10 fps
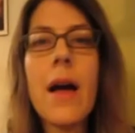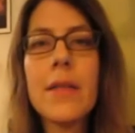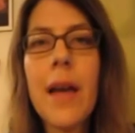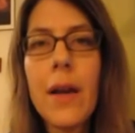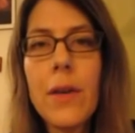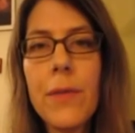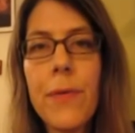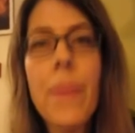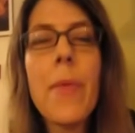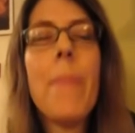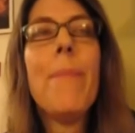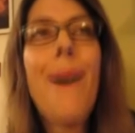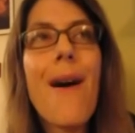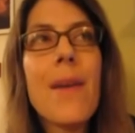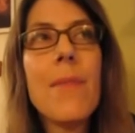I'll tell you from the
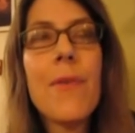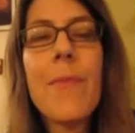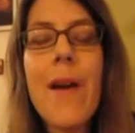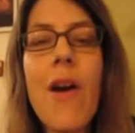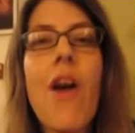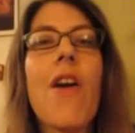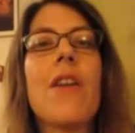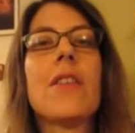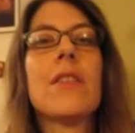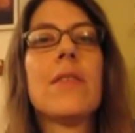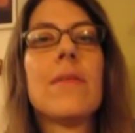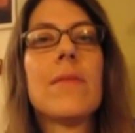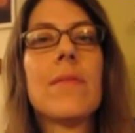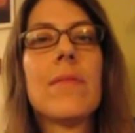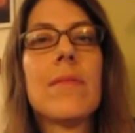bottom of my heart,
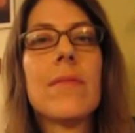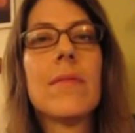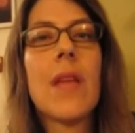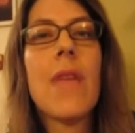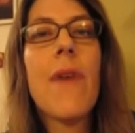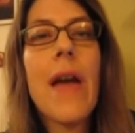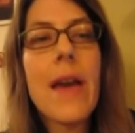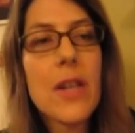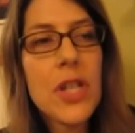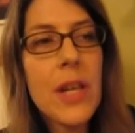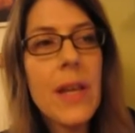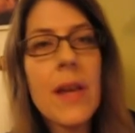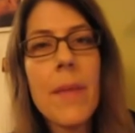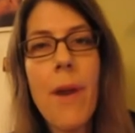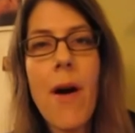if I had a genie
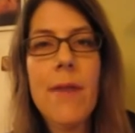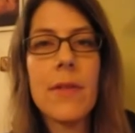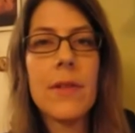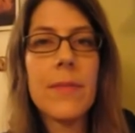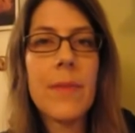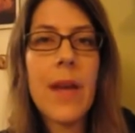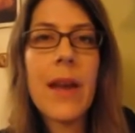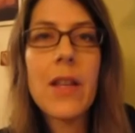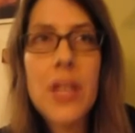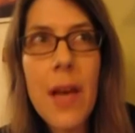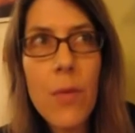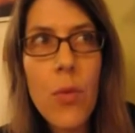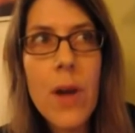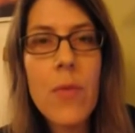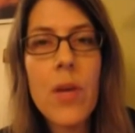in a bottle and I could just have
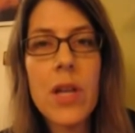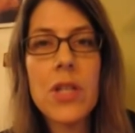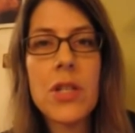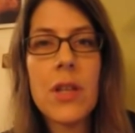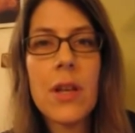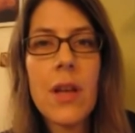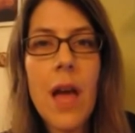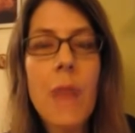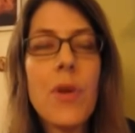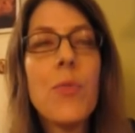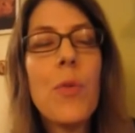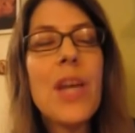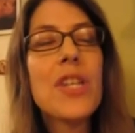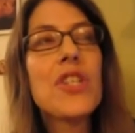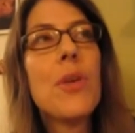one wish, I would
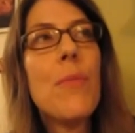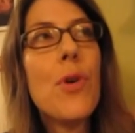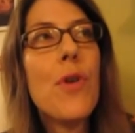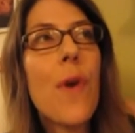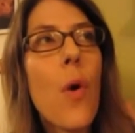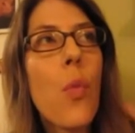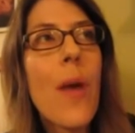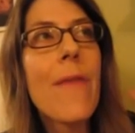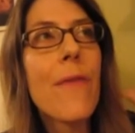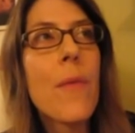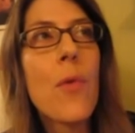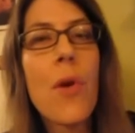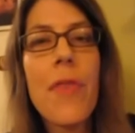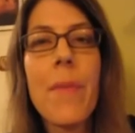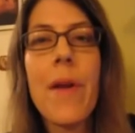wish to move away from
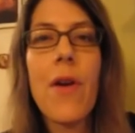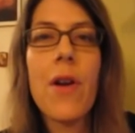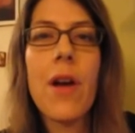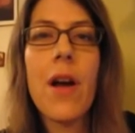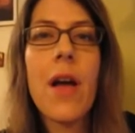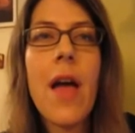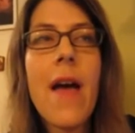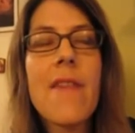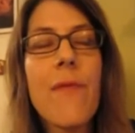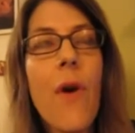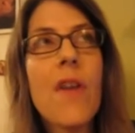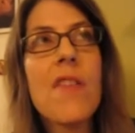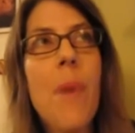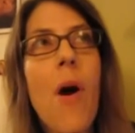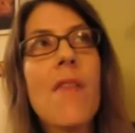North America as far
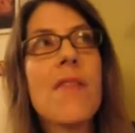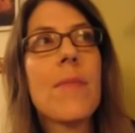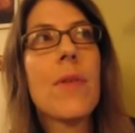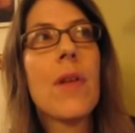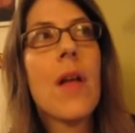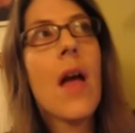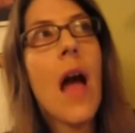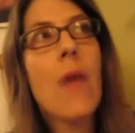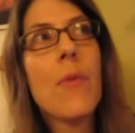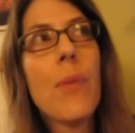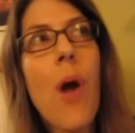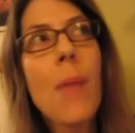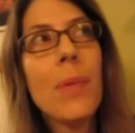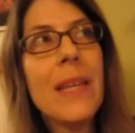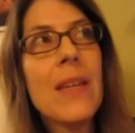as possible. I would
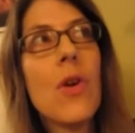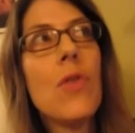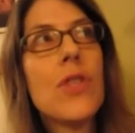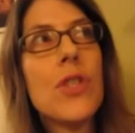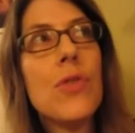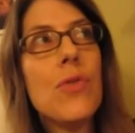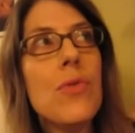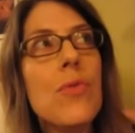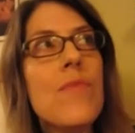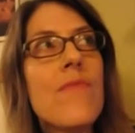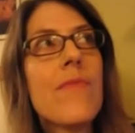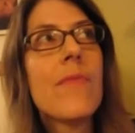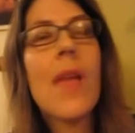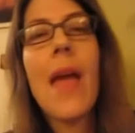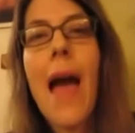probably go to
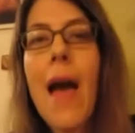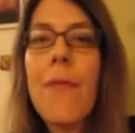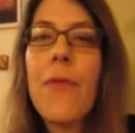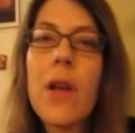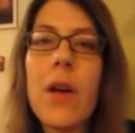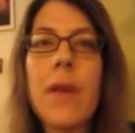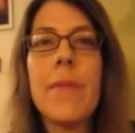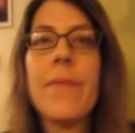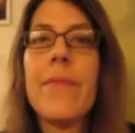Africa.